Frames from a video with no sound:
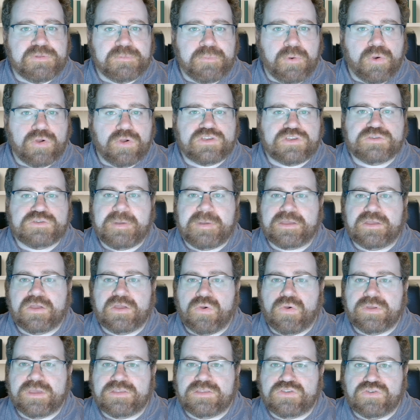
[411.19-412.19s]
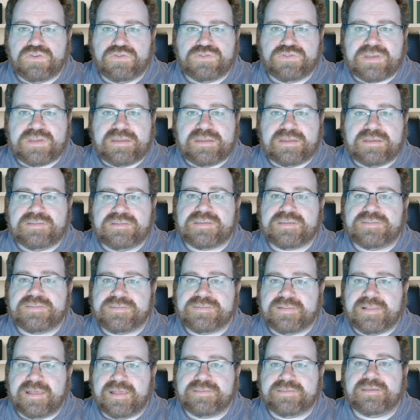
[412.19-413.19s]
porch by going into your settings and
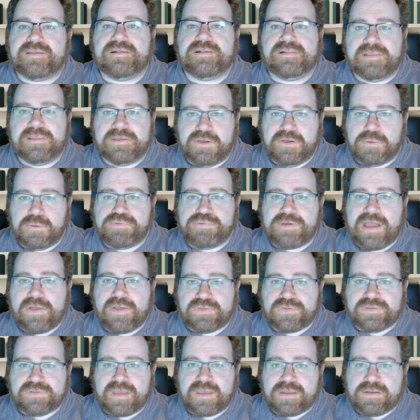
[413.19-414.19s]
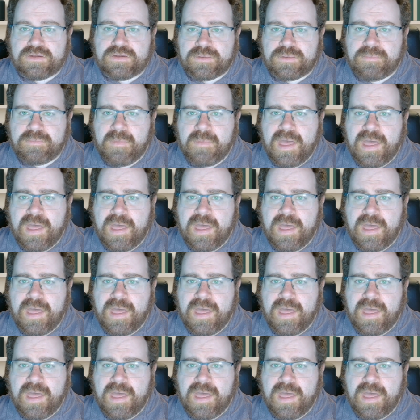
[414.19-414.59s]
selecting clear browsing data.